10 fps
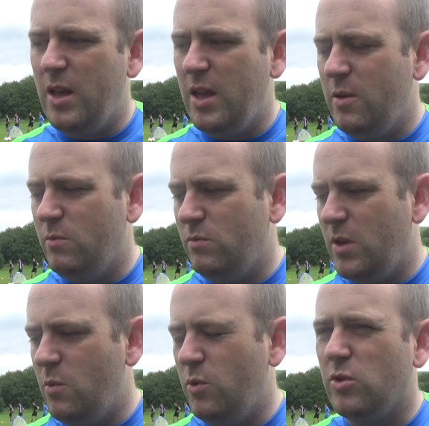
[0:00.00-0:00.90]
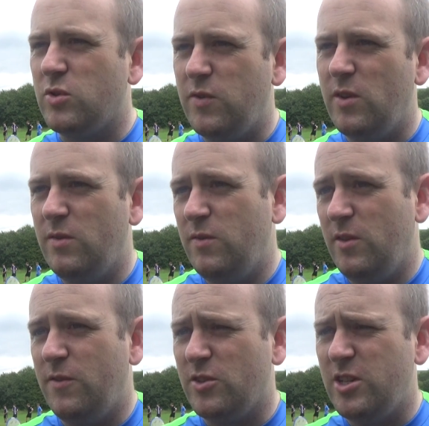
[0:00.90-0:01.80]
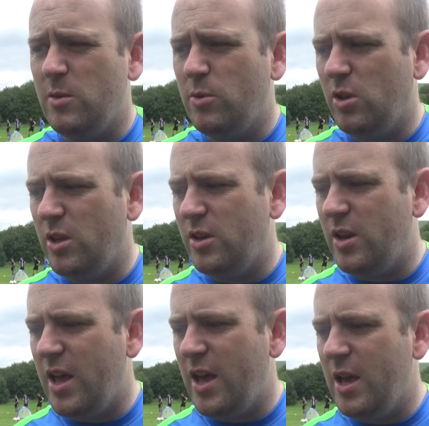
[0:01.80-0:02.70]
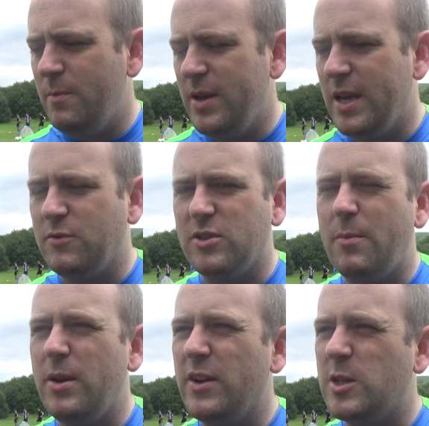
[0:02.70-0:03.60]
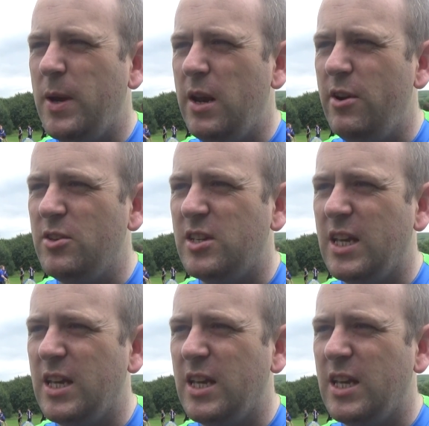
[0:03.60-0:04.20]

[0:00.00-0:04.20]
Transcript: in with us for the foreseeable, and he gives us that bit of experience,